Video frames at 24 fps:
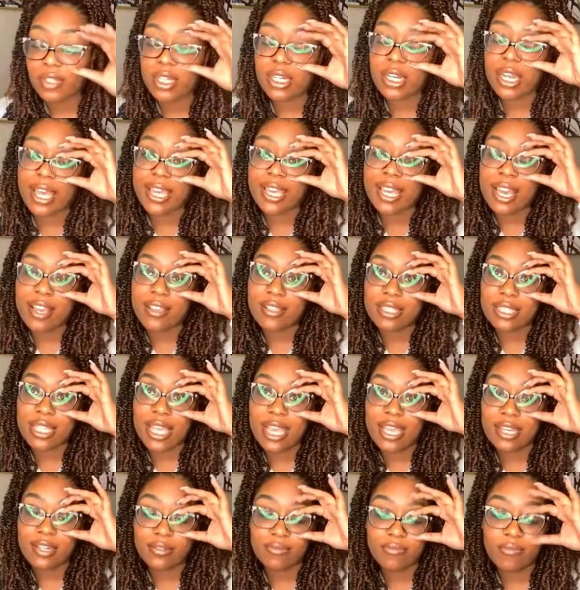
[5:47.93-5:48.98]
like I
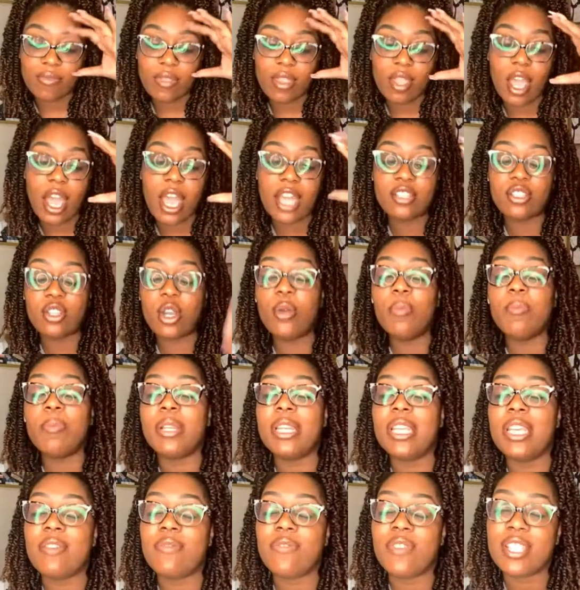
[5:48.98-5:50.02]
said, I don't
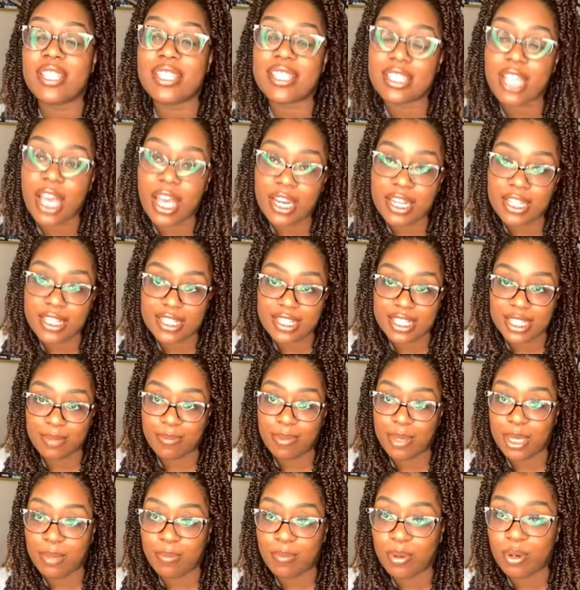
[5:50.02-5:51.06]
believe in silencing
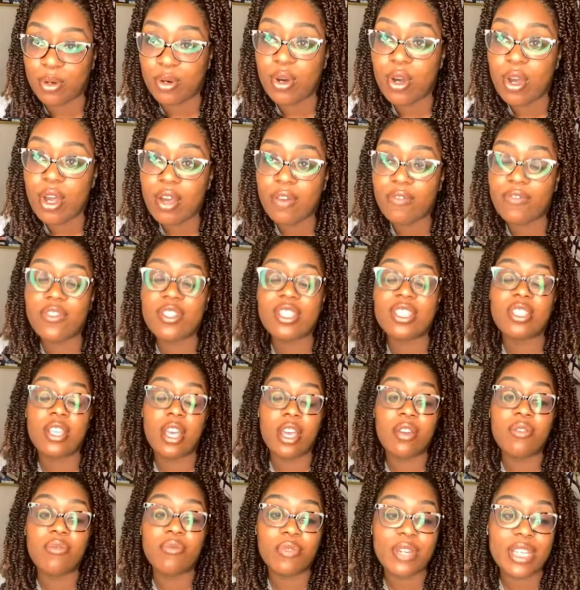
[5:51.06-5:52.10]
people for
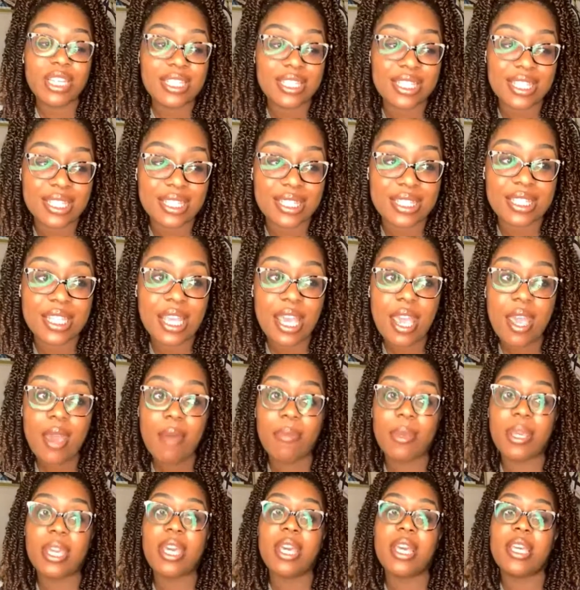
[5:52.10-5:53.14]
certain reasons,
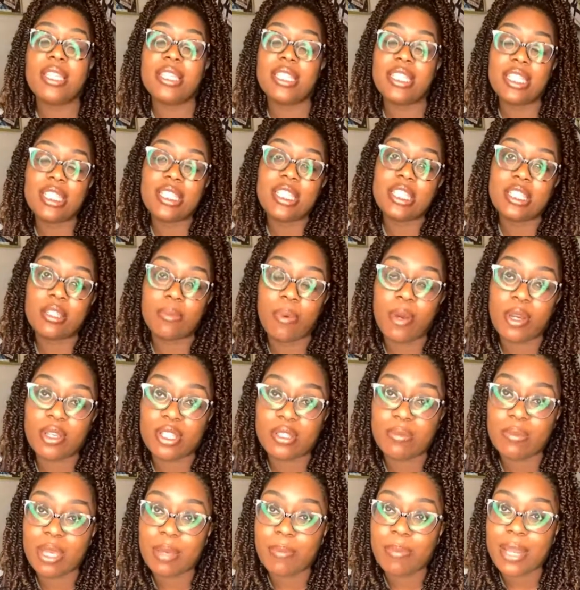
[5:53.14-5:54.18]
because this is
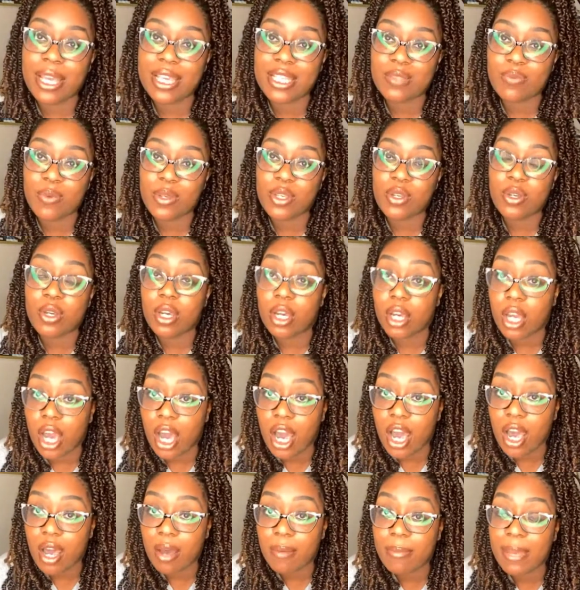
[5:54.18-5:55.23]
supposed to be a place where you can
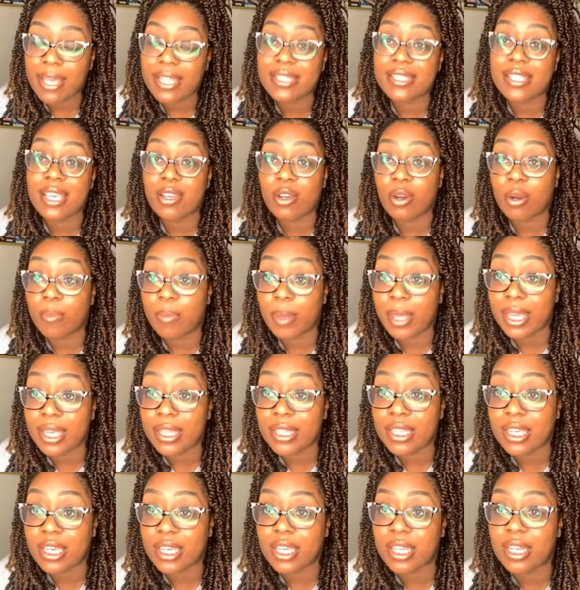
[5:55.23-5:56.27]
come and say your
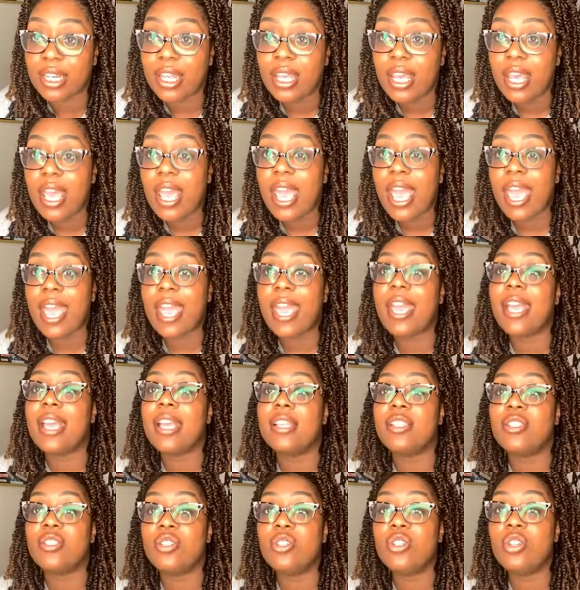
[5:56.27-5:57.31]
opinion
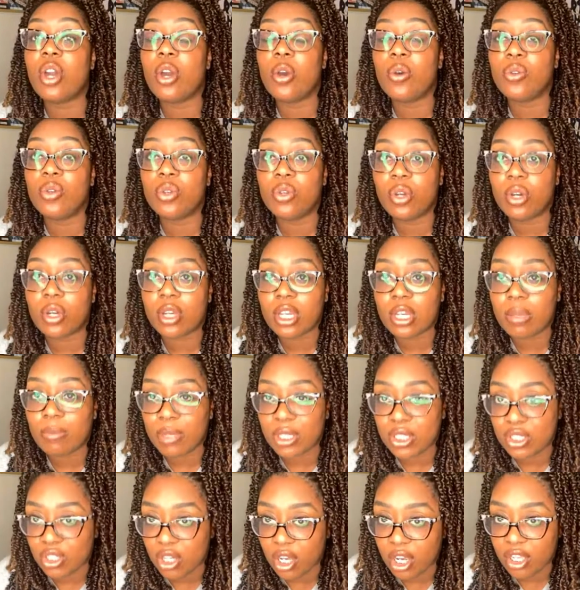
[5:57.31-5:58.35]
and, you know, you're not going to
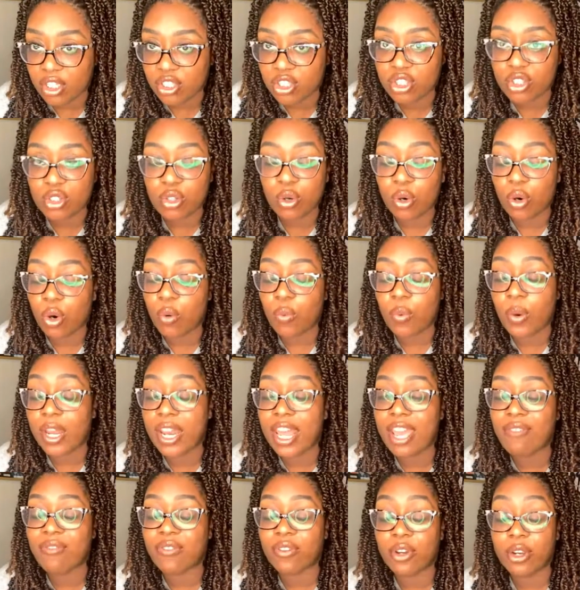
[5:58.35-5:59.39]
be judged or
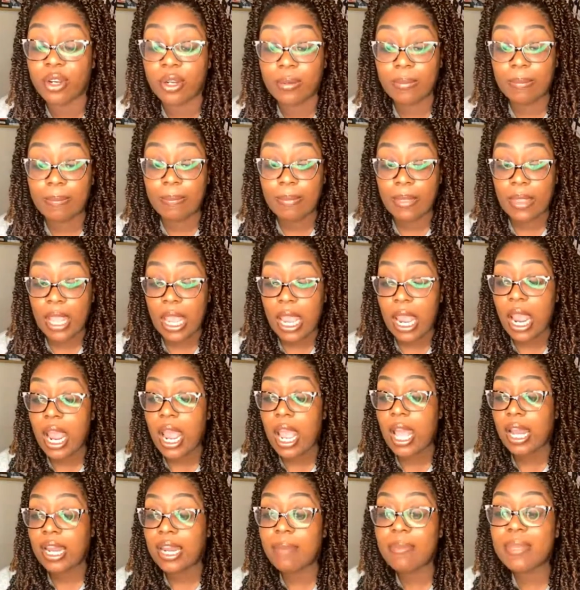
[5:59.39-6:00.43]
whatever.
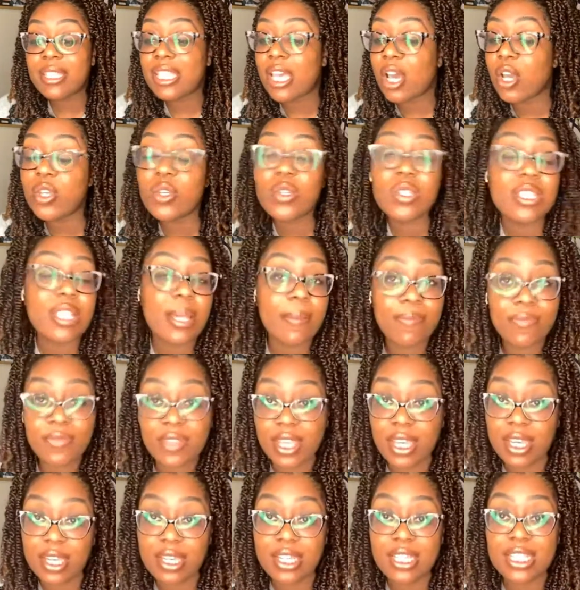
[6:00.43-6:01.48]
Let me tell you
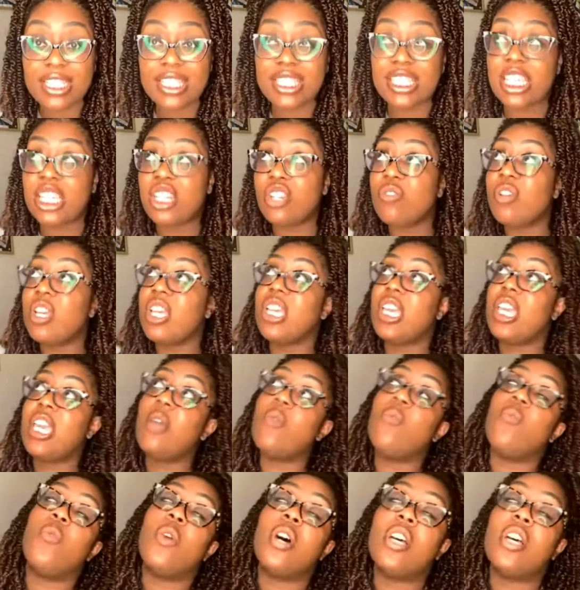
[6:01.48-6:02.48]
something. Considering it